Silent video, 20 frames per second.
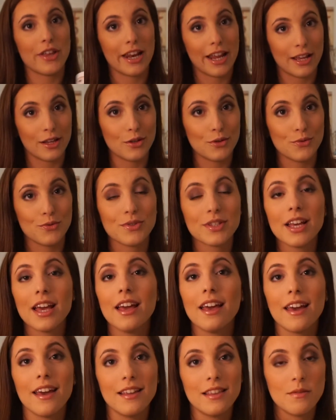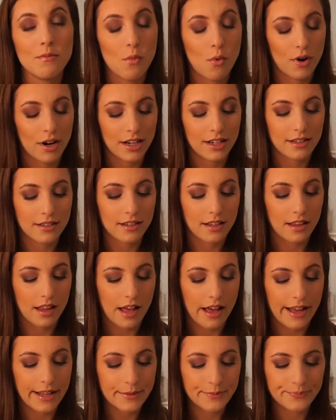that I use in the mornings a
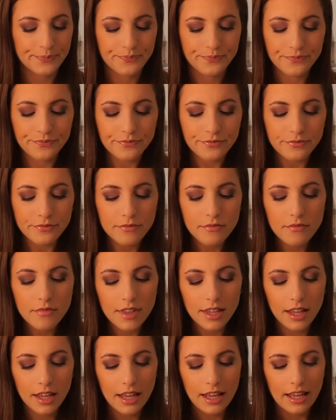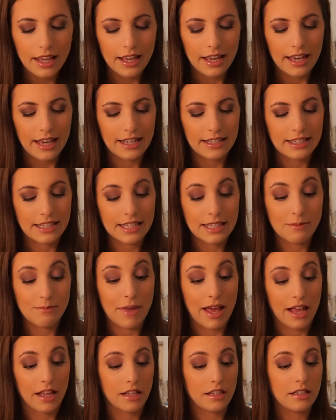lot. It
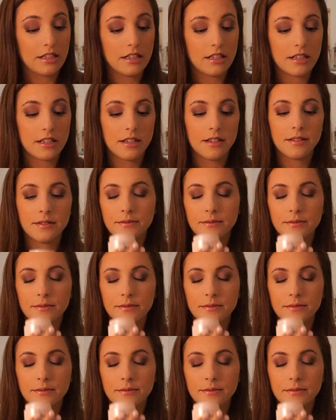smells